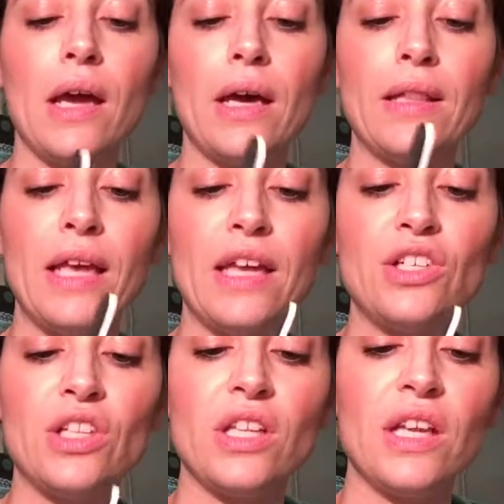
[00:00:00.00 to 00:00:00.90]
on the
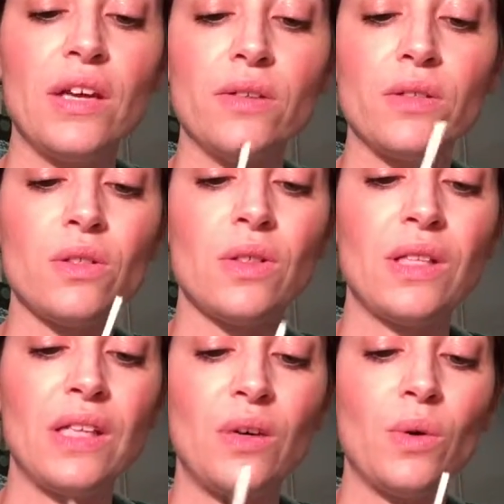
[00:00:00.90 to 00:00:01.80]
edge of the nail so
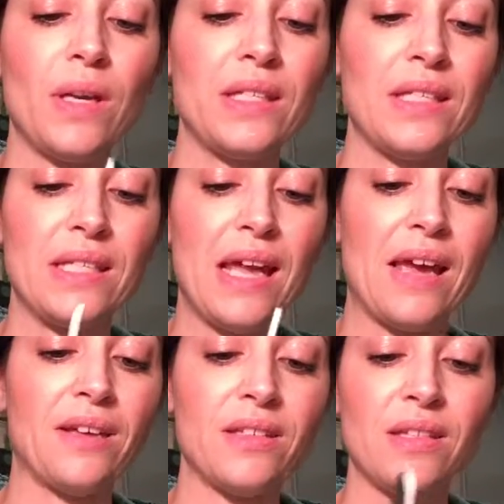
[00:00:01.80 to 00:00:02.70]
that they don't get
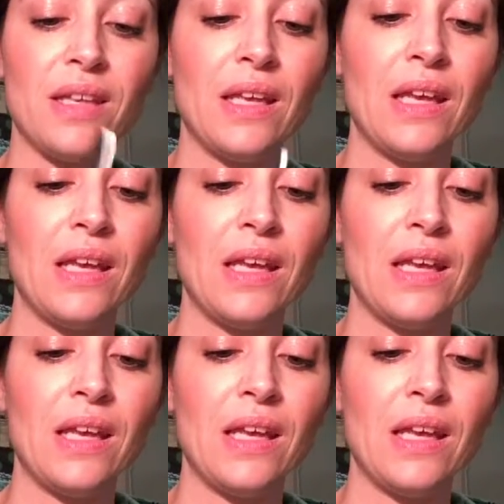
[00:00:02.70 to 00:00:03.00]
snags.